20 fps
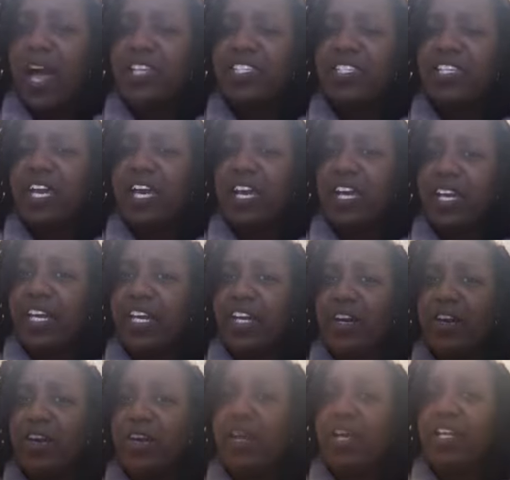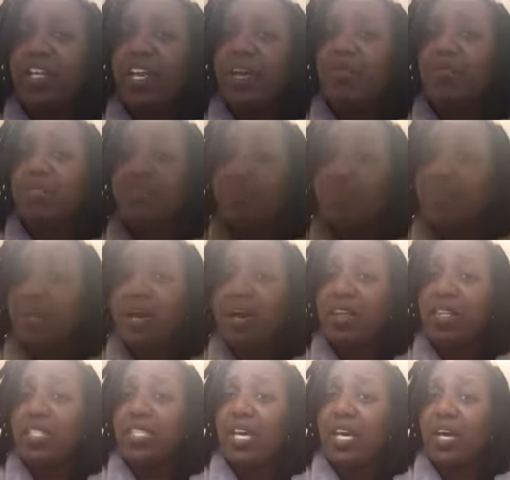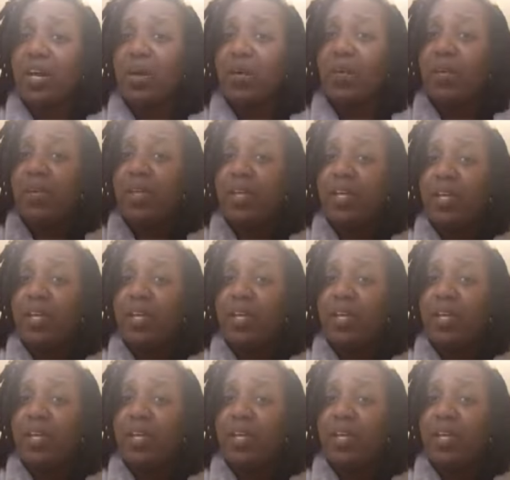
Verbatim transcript: stayed here and they was from out of town.